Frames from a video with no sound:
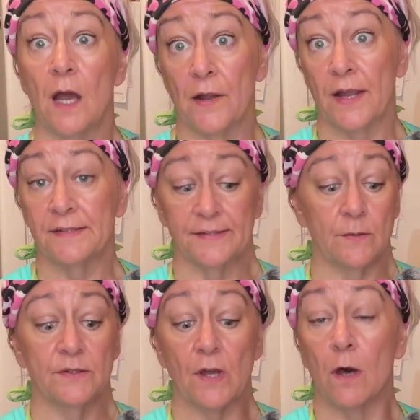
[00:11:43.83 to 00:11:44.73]
Okay, so
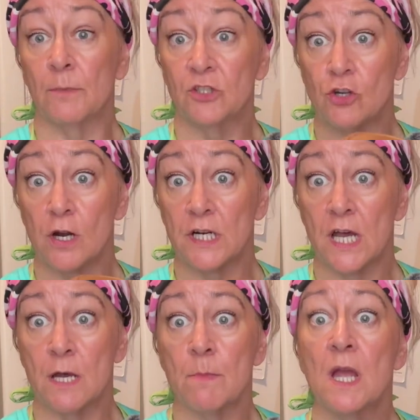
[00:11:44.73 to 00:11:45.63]
it's all been jarred
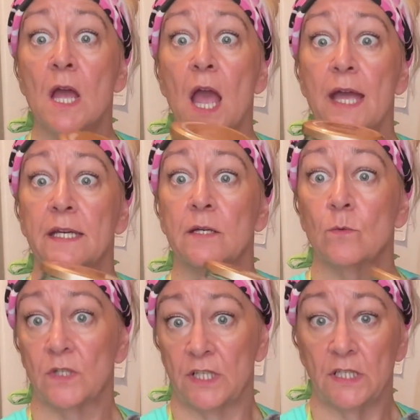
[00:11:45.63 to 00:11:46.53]
up,
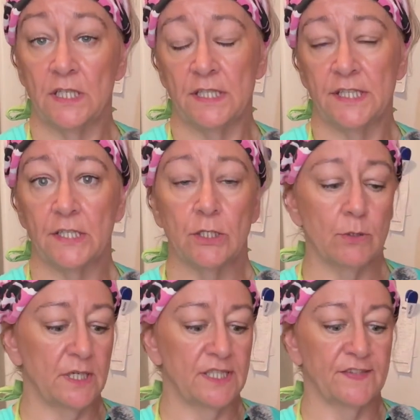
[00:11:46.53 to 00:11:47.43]
and what you need to
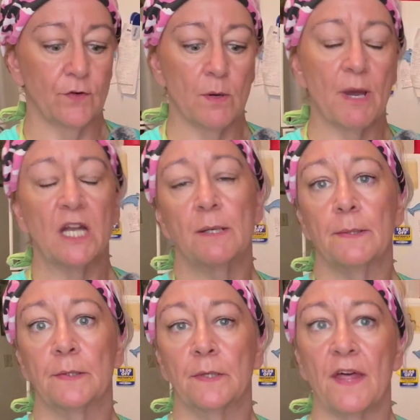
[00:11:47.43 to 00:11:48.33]
do is for about
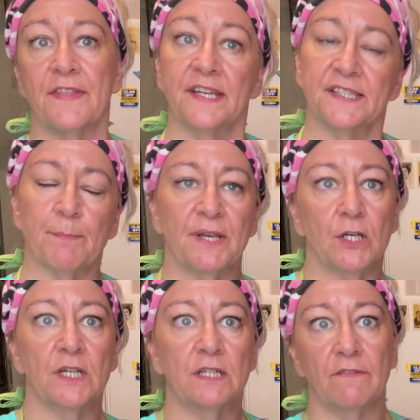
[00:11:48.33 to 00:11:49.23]
I think it's a
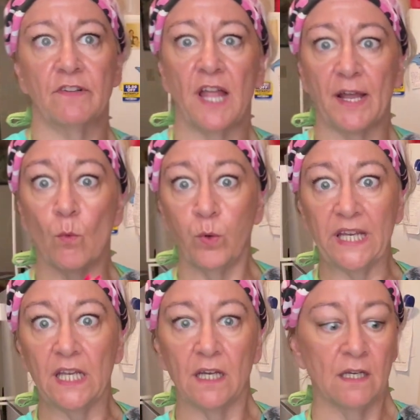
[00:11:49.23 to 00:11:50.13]
period of like a
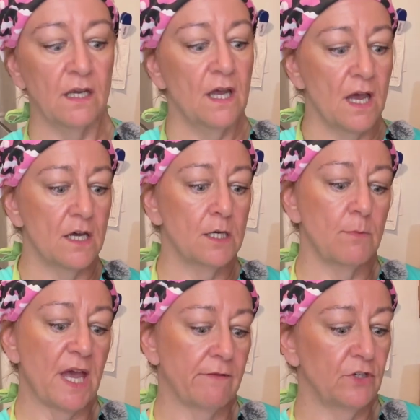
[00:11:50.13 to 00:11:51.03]
week,
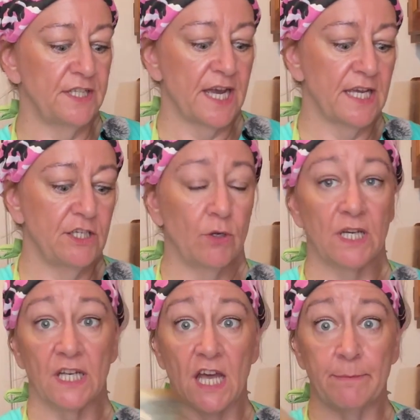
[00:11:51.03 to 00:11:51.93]
every day you've got
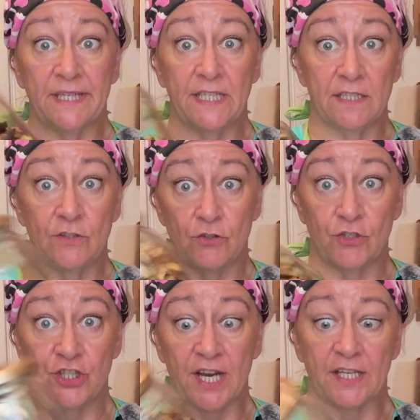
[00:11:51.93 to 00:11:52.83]
to come in,
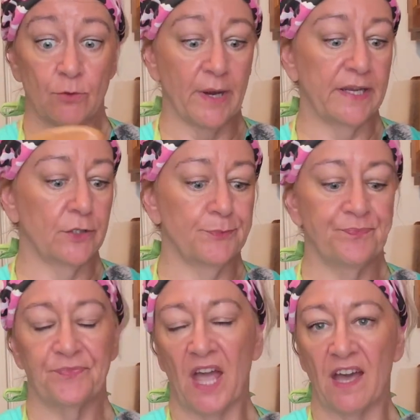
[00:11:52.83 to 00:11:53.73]
shake it around.